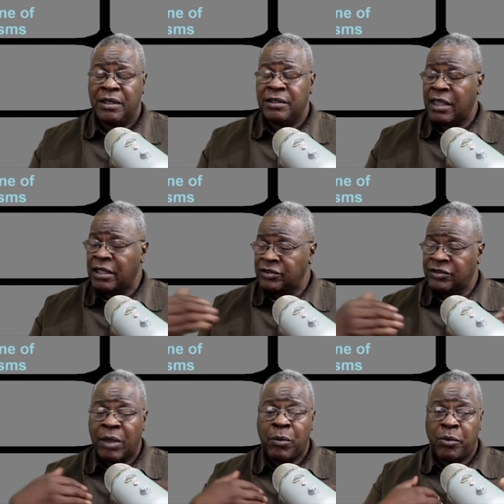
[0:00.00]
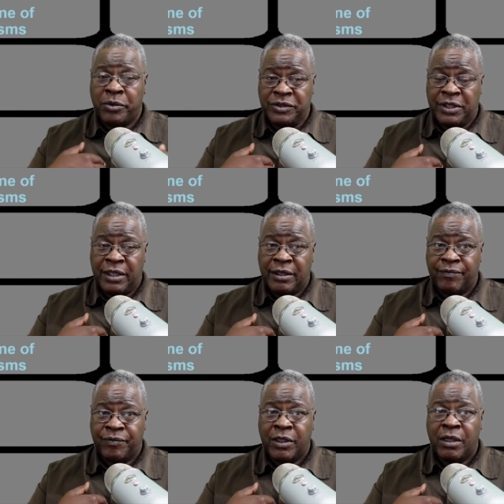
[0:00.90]
That is not what we're saying.
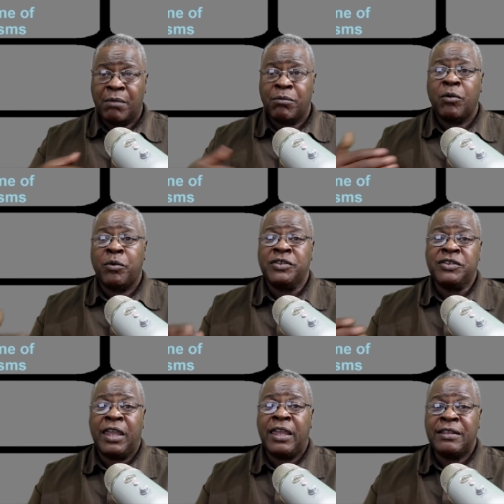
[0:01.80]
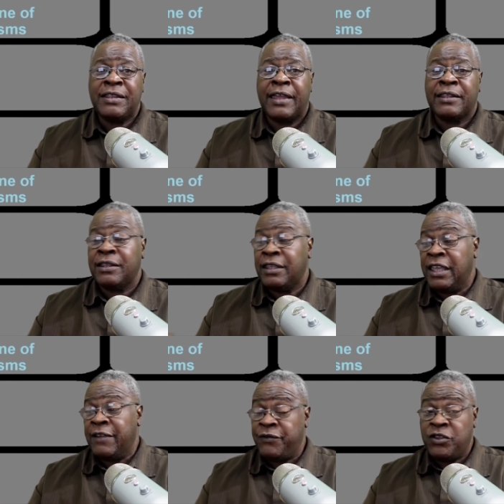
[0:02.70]
But we're saying that
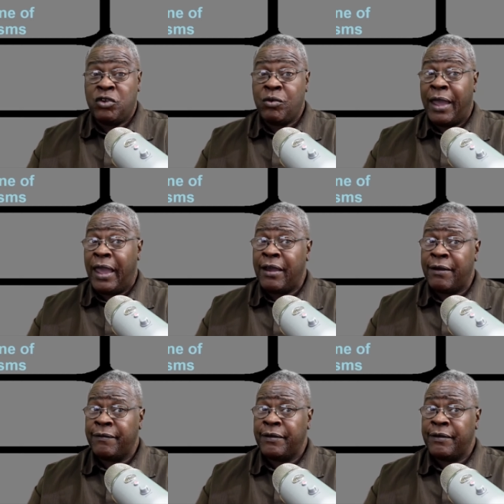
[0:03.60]
if you have,